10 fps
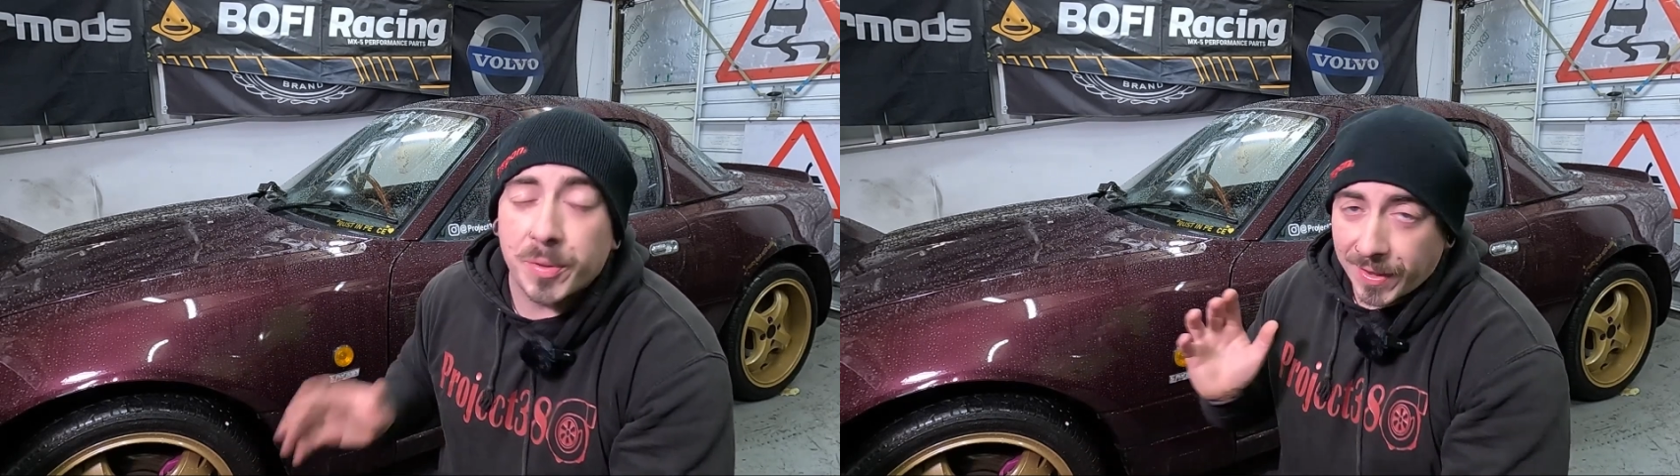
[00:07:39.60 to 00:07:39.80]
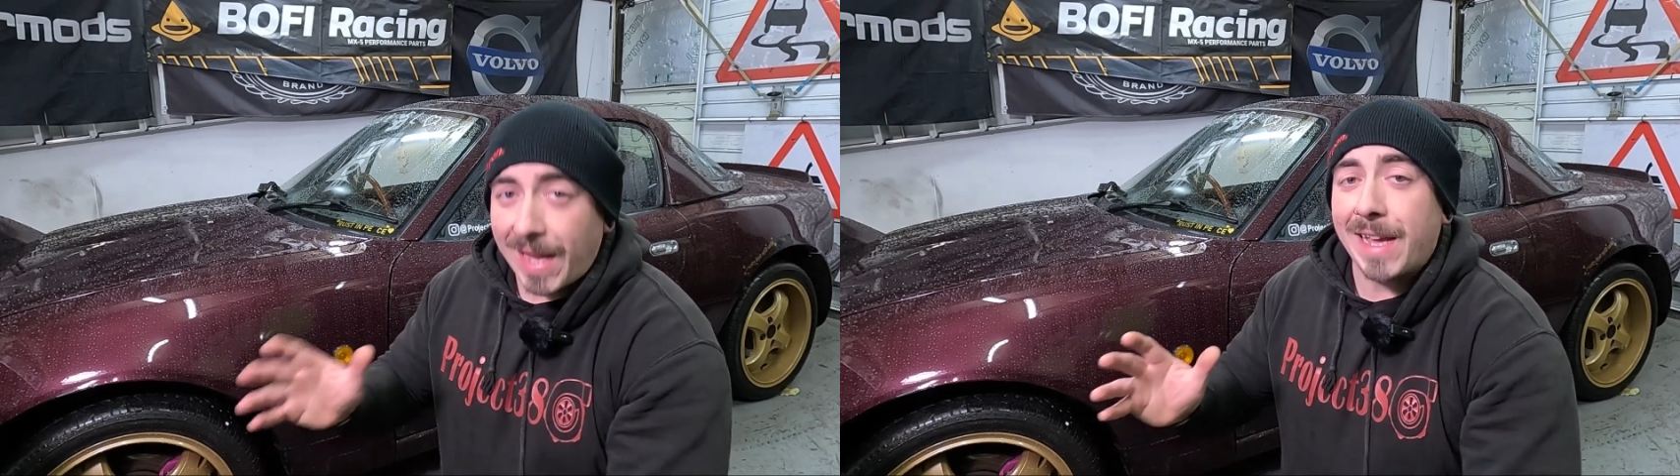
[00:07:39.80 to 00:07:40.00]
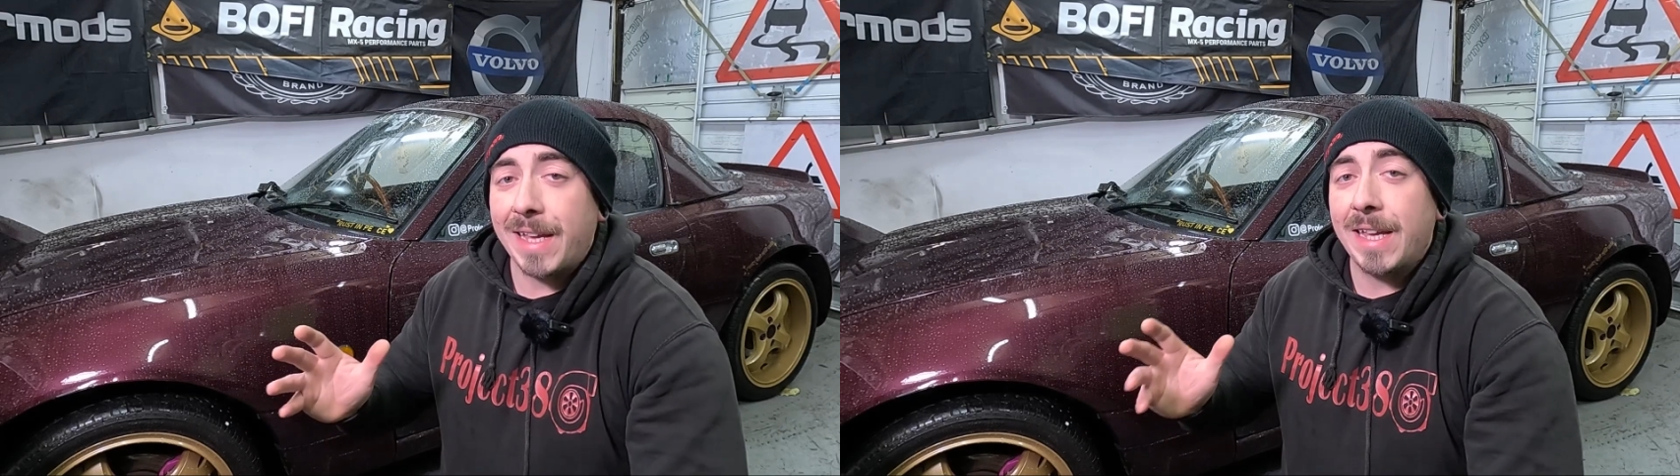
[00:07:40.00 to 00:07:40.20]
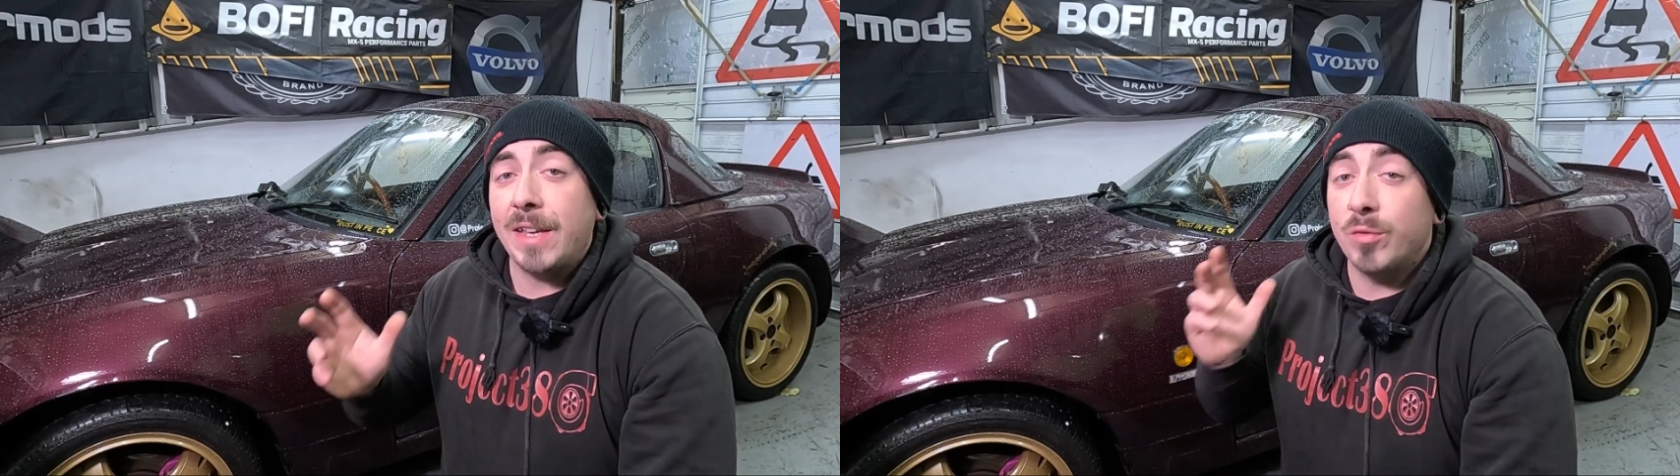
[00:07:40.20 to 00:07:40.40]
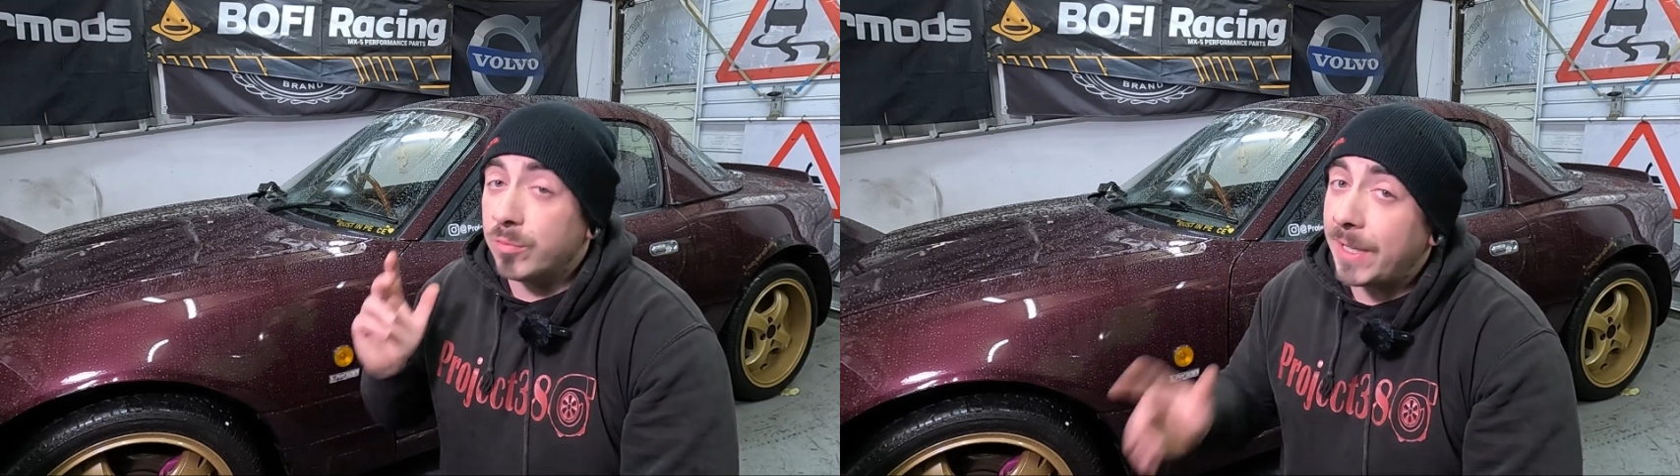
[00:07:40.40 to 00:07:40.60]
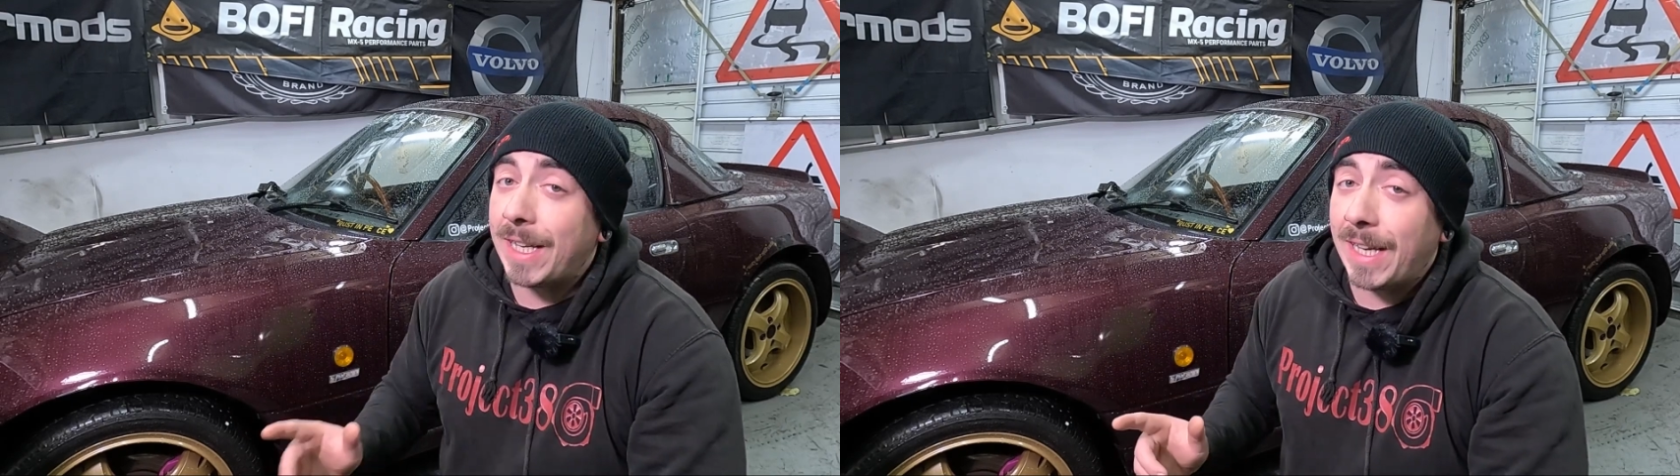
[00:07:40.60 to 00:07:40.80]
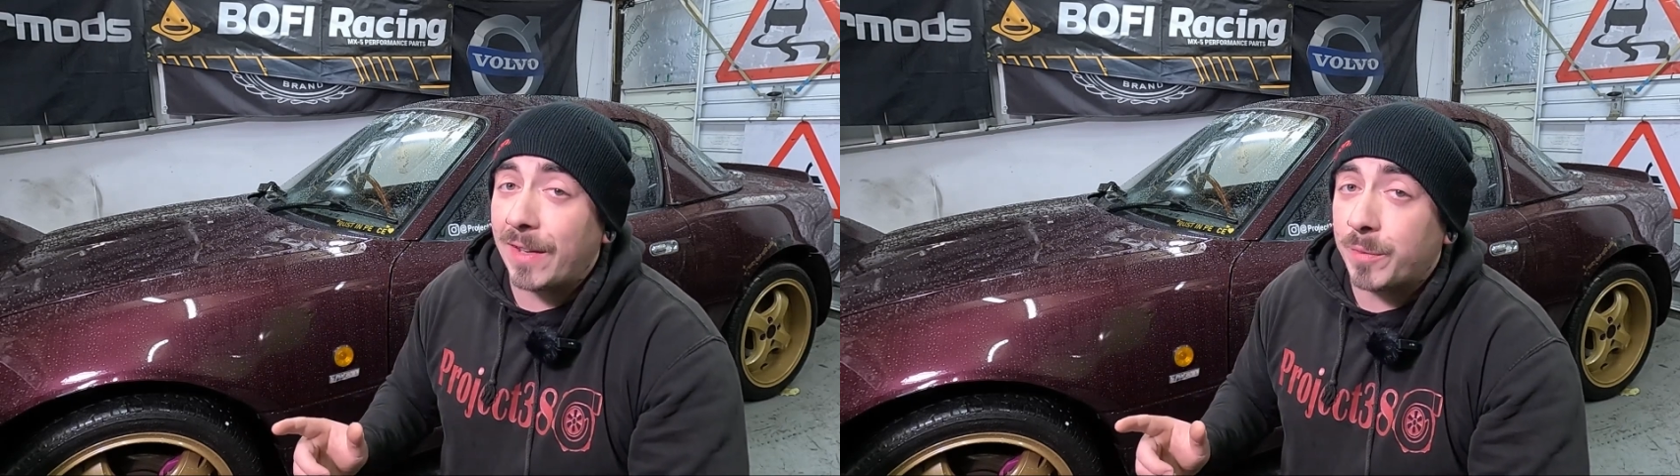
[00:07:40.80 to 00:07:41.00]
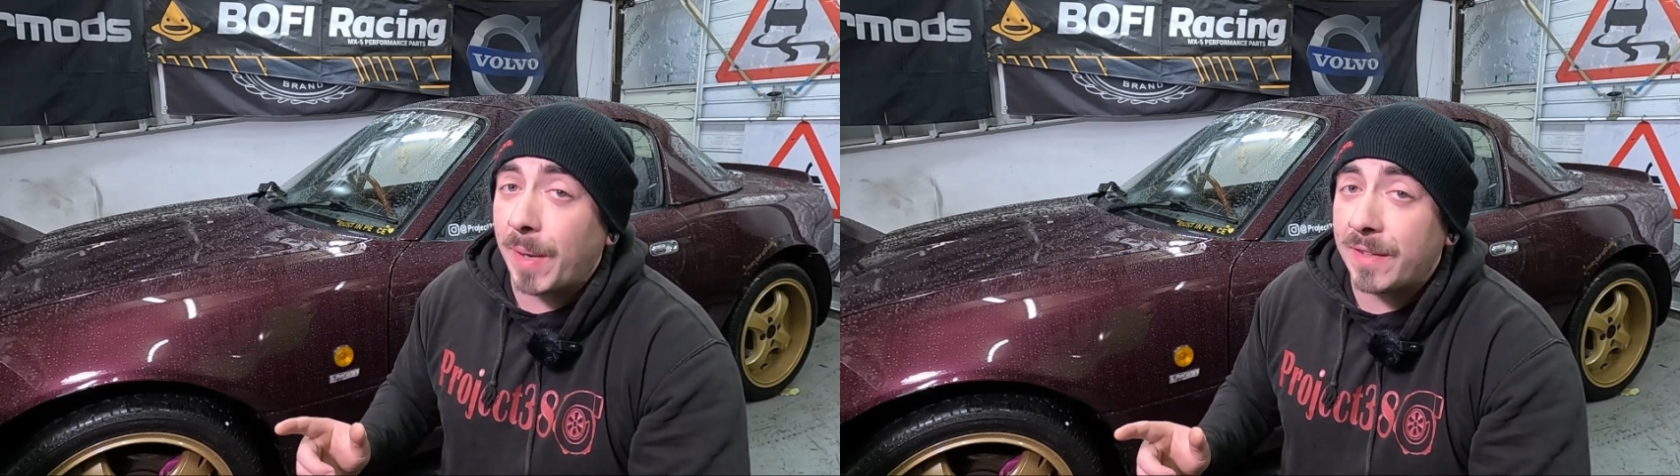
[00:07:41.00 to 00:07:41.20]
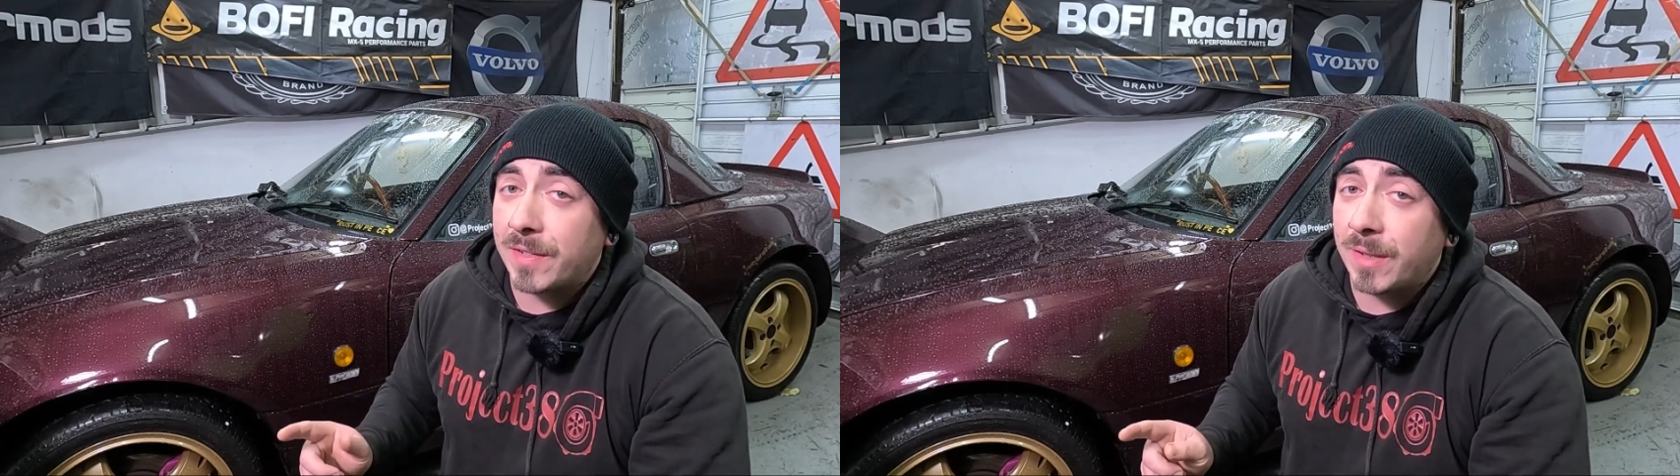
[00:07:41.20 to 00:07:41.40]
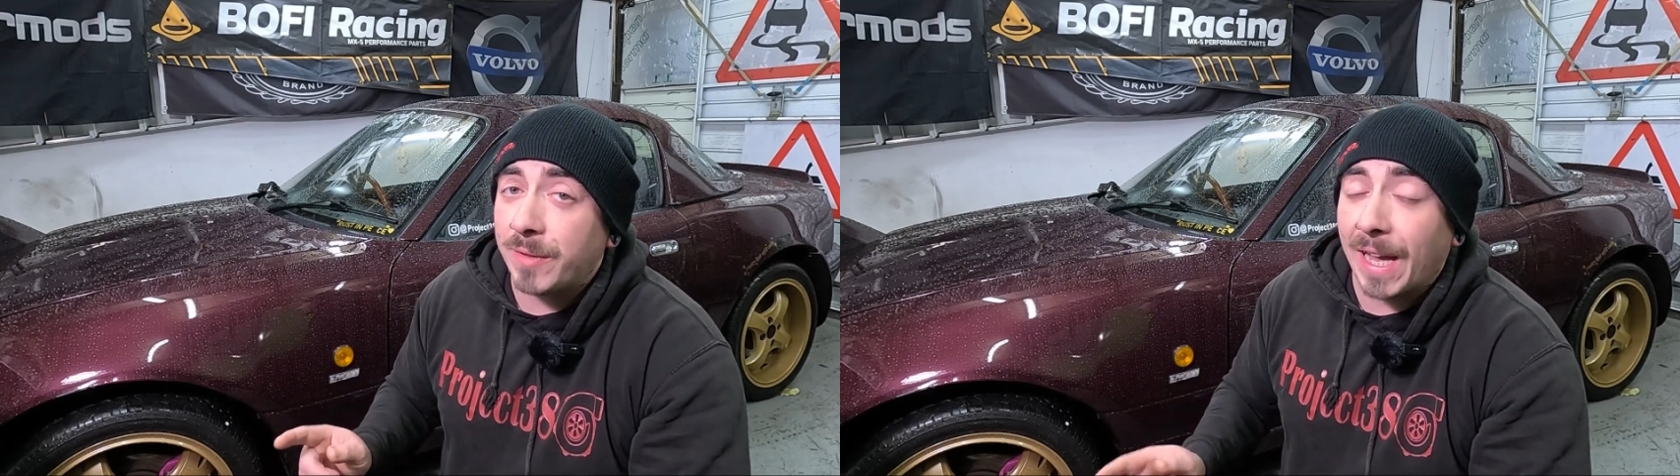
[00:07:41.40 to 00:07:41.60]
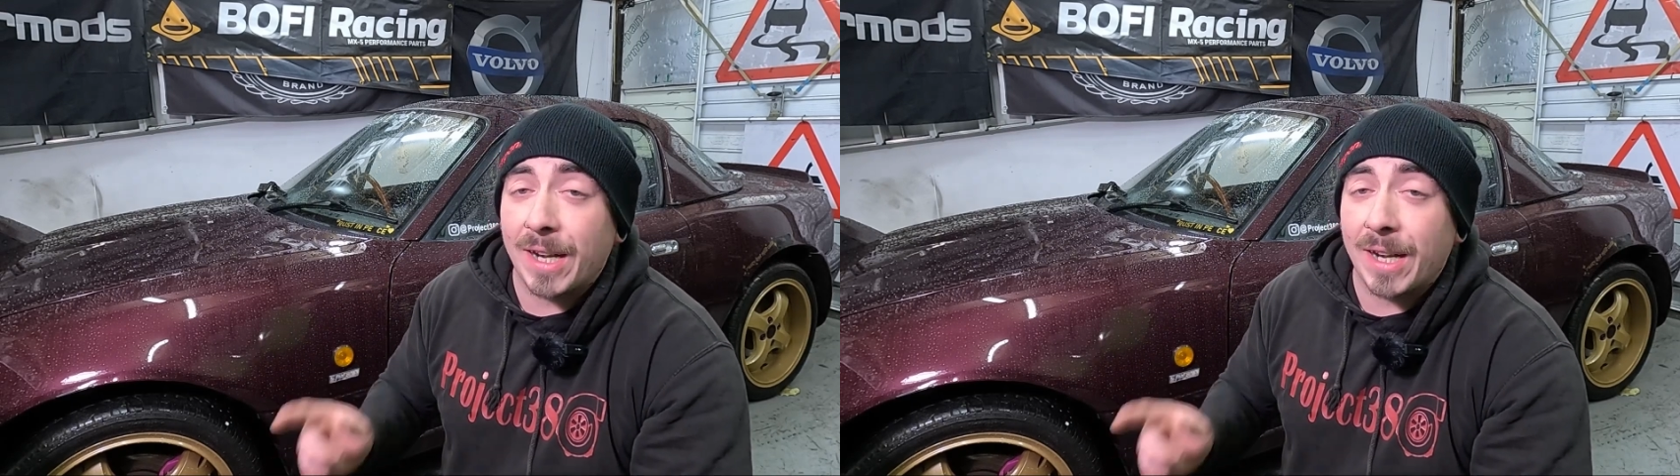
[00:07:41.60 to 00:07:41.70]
But that is really expensive,